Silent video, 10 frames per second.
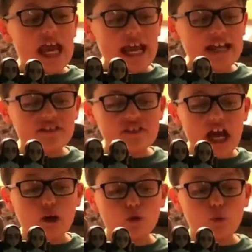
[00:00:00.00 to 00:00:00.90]
a
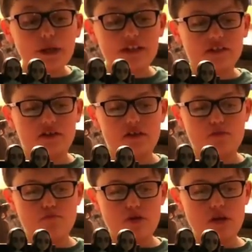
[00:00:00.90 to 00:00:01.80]
sound awakened
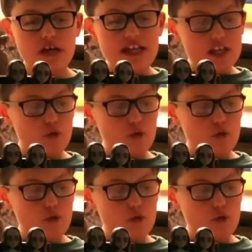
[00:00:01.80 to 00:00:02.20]
him. It